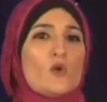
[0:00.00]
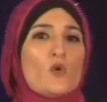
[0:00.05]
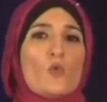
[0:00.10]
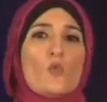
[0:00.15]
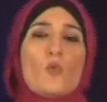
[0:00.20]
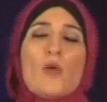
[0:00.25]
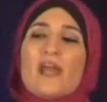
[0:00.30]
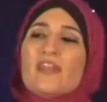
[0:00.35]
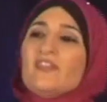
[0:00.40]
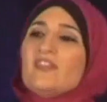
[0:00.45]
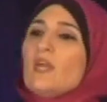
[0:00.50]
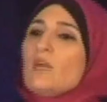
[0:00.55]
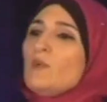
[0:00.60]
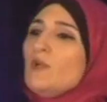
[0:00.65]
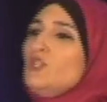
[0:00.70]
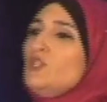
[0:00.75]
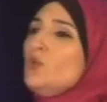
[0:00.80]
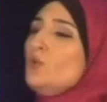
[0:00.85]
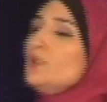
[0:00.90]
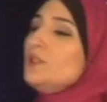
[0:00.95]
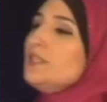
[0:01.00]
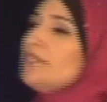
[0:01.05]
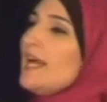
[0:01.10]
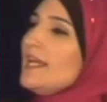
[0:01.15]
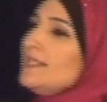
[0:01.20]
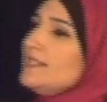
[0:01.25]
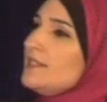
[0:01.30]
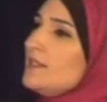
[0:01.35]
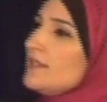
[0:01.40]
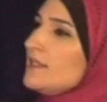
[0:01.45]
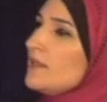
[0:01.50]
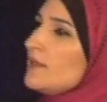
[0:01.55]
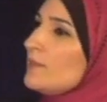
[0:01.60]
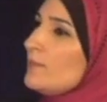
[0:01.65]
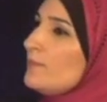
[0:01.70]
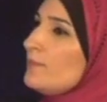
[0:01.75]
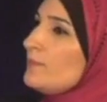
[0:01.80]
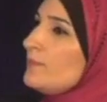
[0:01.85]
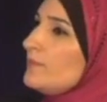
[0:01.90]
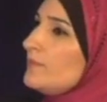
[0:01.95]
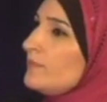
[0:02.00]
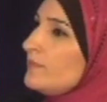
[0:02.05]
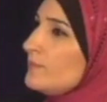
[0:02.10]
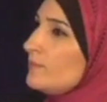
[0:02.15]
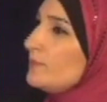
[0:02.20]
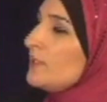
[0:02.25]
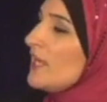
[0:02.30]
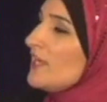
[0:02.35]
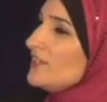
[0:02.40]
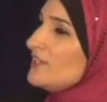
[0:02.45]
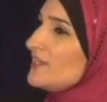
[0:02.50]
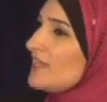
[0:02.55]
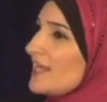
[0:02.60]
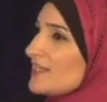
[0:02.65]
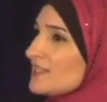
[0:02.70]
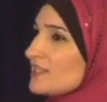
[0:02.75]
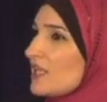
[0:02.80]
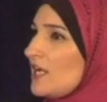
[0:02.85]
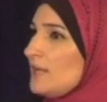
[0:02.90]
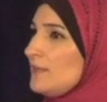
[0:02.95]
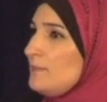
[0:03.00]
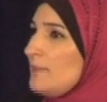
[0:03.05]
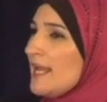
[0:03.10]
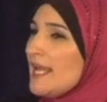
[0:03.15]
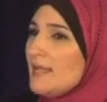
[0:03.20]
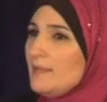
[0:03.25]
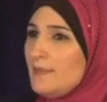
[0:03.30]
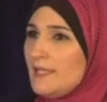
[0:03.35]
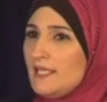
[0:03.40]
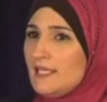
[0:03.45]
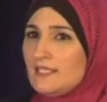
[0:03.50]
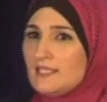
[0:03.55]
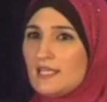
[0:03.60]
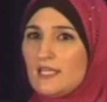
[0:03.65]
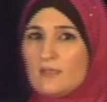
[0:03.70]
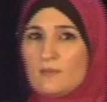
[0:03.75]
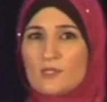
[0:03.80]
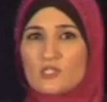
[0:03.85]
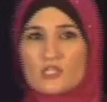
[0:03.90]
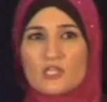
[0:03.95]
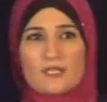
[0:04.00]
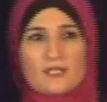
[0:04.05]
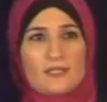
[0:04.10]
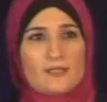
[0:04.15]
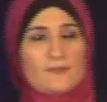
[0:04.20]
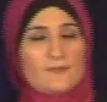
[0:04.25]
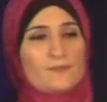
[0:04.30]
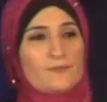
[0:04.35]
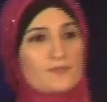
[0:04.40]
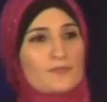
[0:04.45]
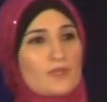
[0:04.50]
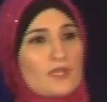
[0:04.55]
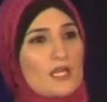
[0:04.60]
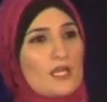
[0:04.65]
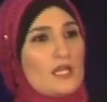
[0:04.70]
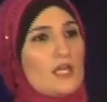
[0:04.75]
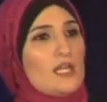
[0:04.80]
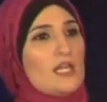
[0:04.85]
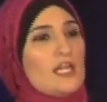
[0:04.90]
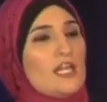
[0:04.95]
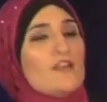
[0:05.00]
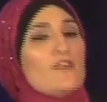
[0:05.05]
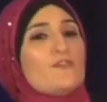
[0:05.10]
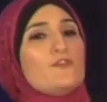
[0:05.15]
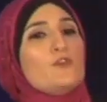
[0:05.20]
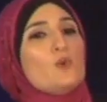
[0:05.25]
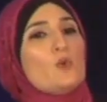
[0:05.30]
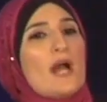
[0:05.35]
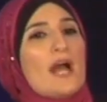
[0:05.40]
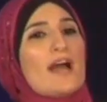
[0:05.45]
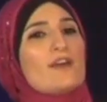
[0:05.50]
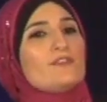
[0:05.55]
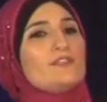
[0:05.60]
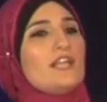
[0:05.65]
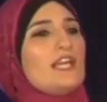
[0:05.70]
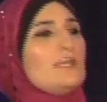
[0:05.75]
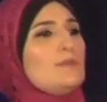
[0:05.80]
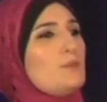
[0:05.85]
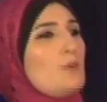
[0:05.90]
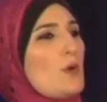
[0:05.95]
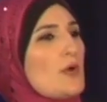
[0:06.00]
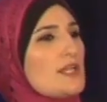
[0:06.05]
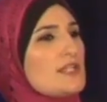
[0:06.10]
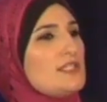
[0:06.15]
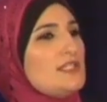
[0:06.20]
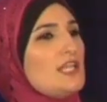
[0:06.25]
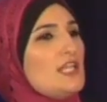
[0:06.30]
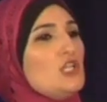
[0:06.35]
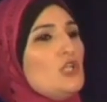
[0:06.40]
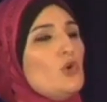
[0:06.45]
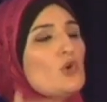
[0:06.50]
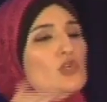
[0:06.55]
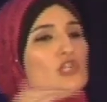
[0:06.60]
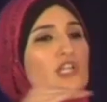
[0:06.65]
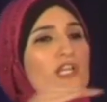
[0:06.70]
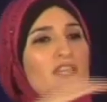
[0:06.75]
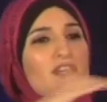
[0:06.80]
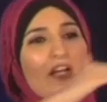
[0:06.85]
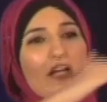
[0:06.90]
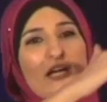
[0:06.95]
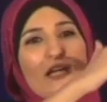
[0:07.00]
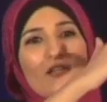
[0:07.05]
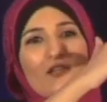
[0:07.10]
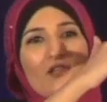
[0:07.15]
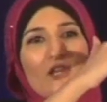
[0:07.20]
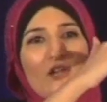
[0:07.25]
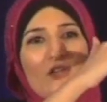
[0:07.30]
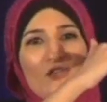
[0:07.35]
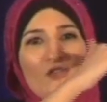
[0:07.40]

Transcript: When they would do lead blood tests on babies in Michigan, if you have lead poisoning, usually the